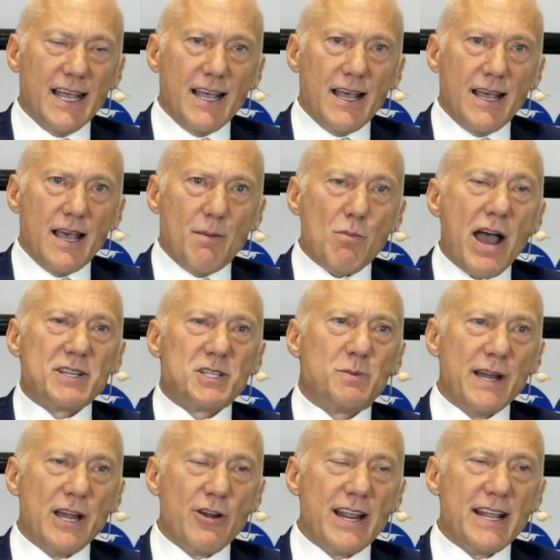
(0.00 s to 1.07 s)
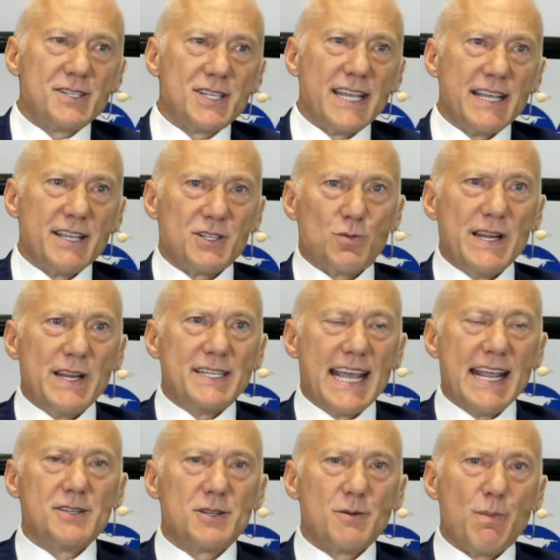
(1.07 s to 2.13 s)
My experience is we tend
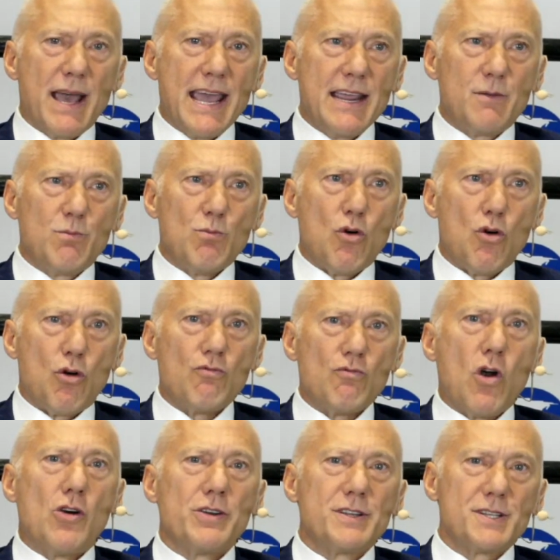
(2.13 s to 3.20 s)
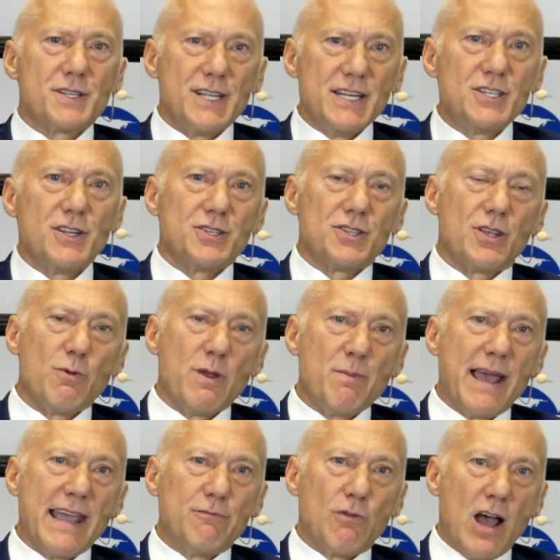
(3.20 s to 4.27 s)
to make more wrong decisions than we
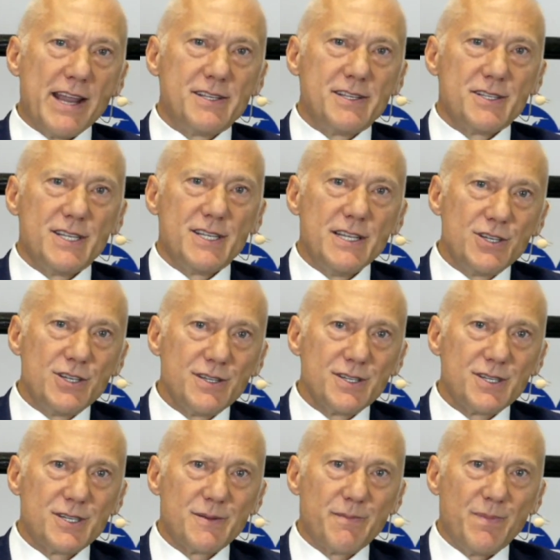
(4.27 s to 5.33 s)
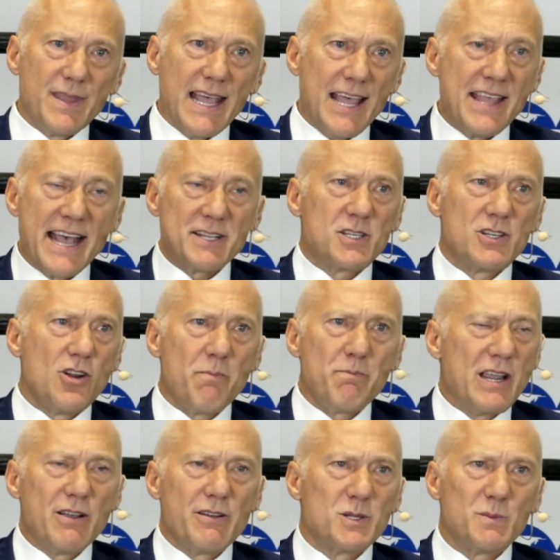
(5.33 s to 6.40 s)
make right decisions. And that's not
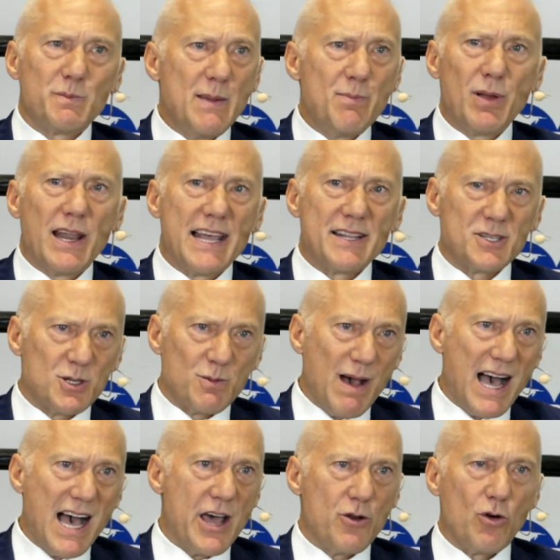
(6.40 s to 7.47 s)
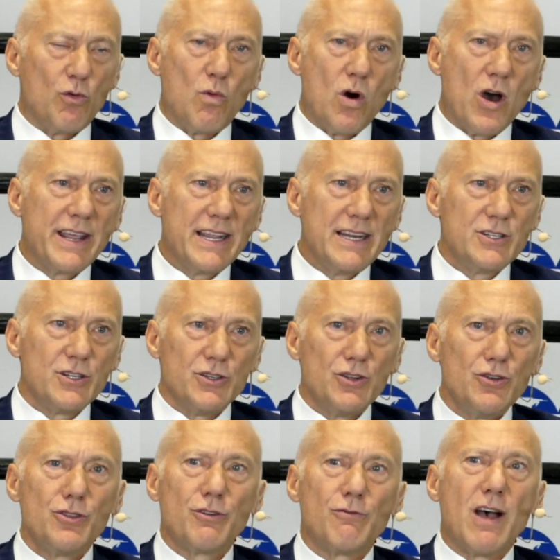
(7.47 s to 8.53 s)
because people aren't smart or wanting to do
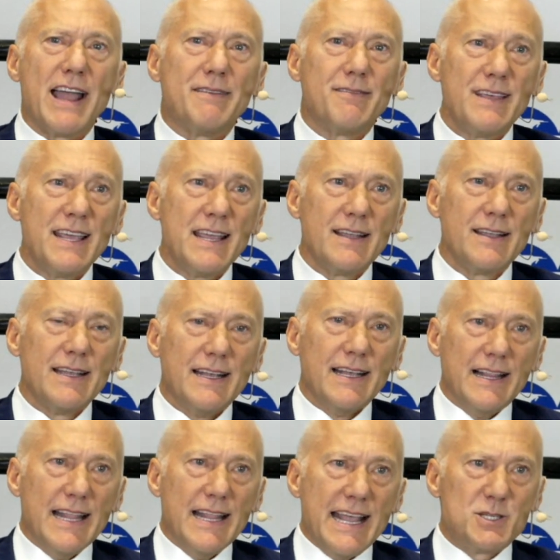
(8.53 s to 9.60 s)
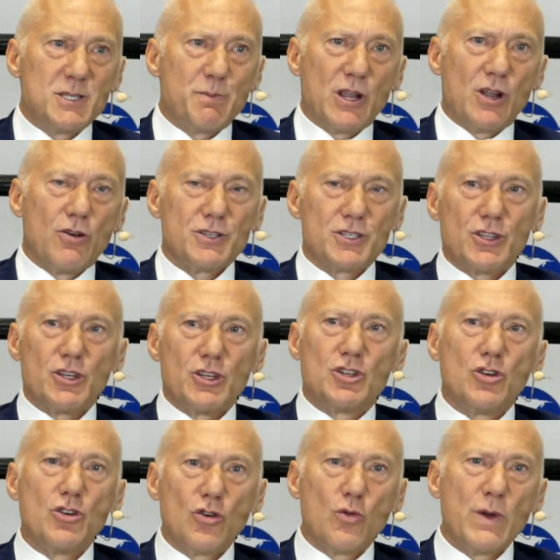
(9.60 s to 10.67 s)
the right thing. It's because the
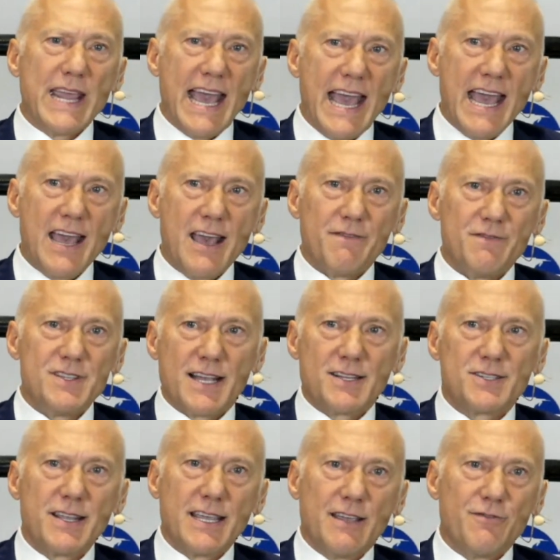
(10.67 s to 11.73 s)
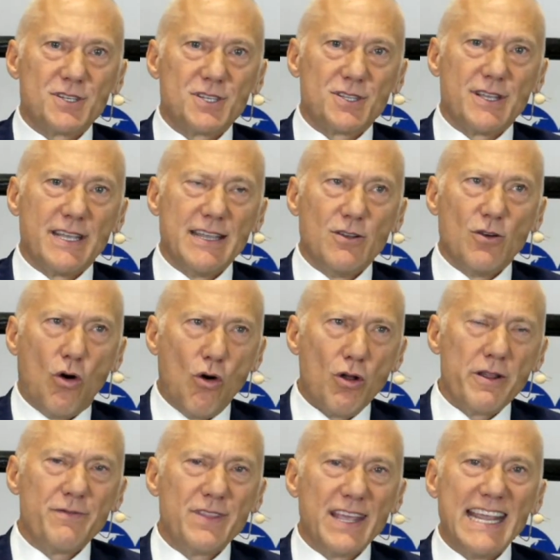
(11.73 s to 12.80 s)
tool we have doesn't give us all
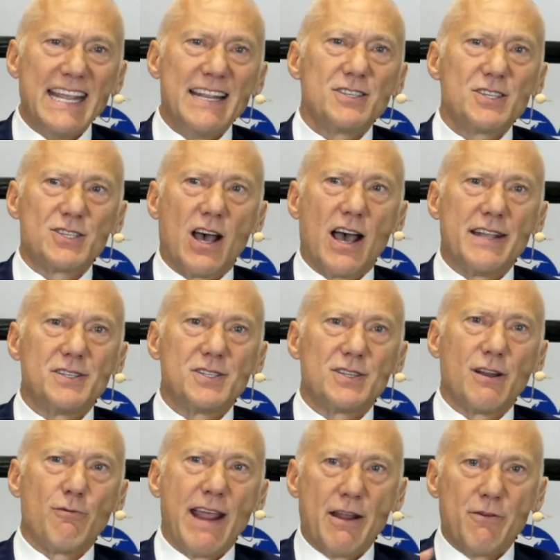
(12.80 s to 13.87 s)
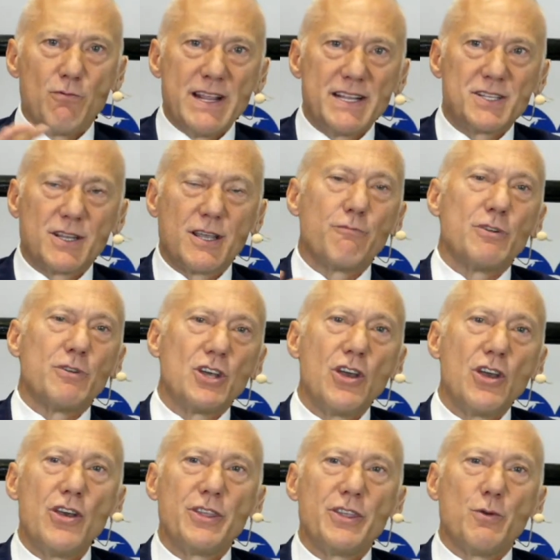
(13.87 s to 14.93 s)
of the insights around risk and
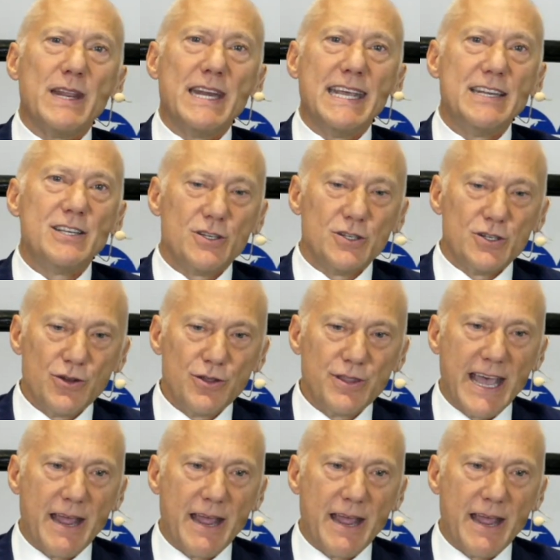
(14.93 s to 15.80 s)
return that we need to do that.